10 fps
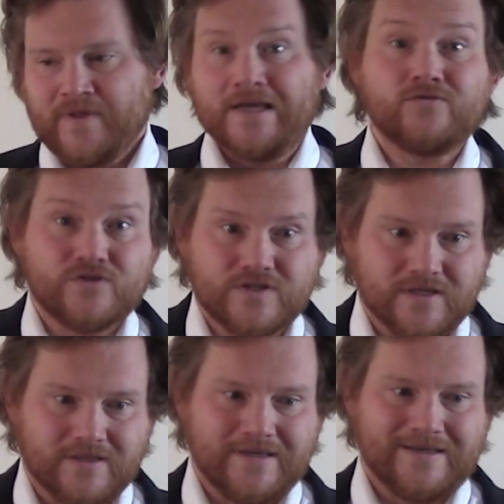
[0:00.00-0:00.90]

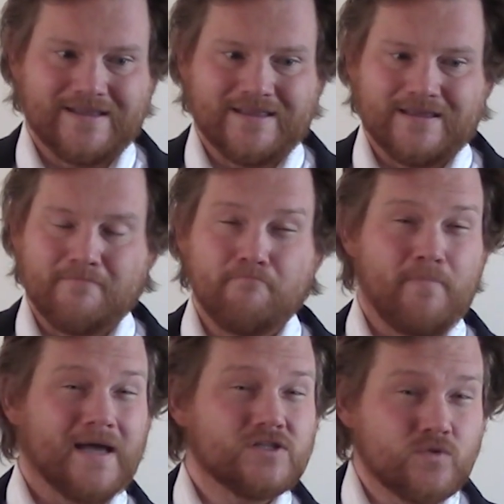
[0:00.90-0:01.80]
Interestingly, the
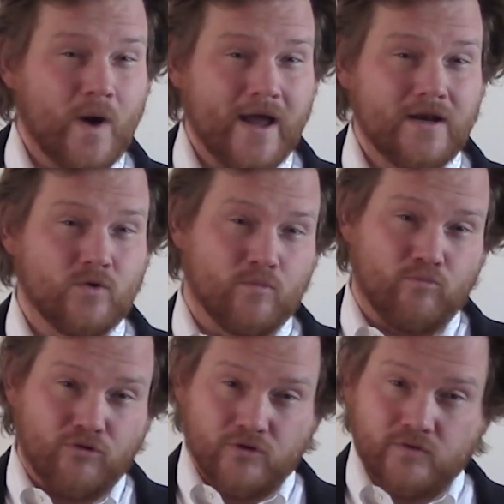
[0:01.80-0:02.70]
best way to
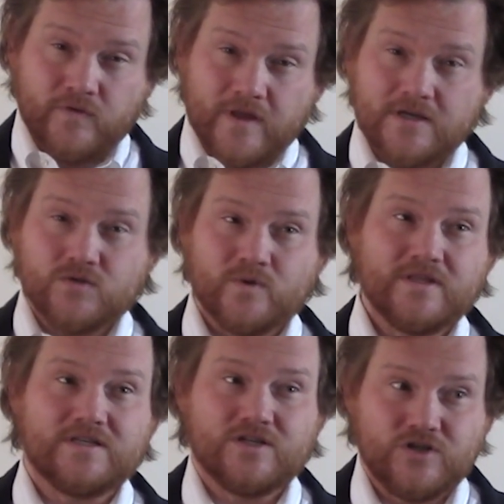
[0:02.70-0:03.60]
improve things with
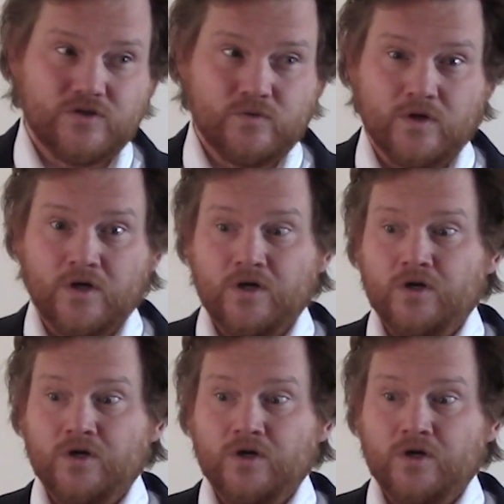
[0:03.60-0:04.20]
this issue